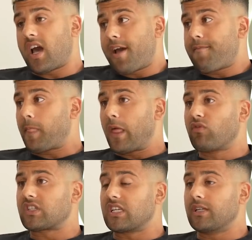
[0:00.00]
like
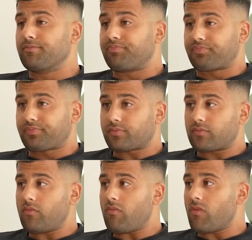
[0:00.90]
obviously,
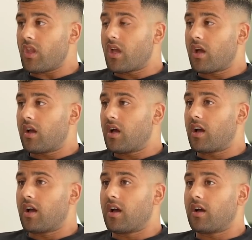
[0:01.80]

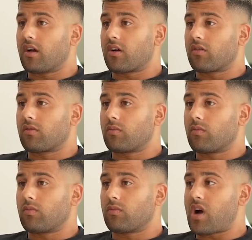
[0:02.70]

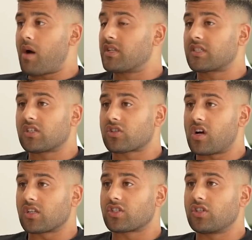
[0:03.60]
coming to this
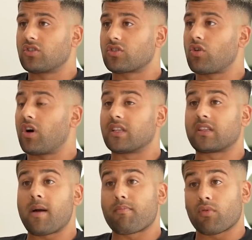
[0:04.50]
country, you just gotta
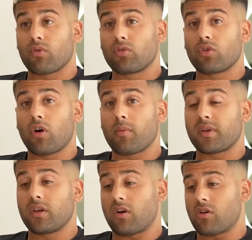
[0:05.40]
adapt, bro. You gotta
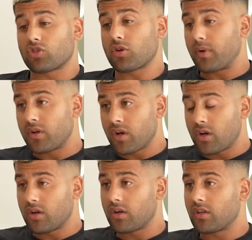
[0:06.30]
be
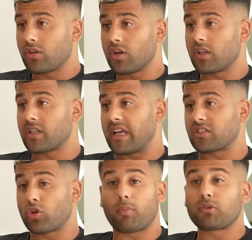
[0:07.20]
entrepreneur.
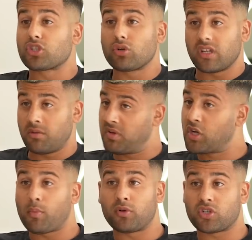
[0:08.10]
There's an opportunity,
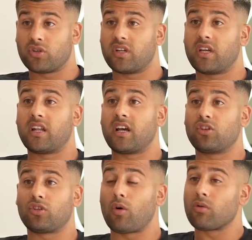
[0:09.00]
big opportunity here that
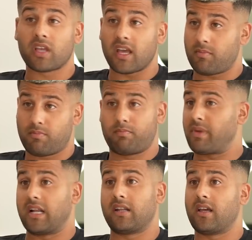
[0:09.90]
you don't get
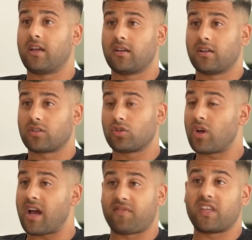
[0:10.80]
back there. So you
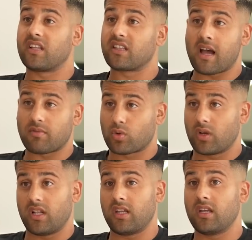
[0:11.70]
have to adapt
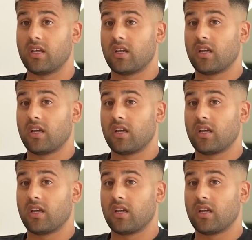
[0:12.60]
quickly.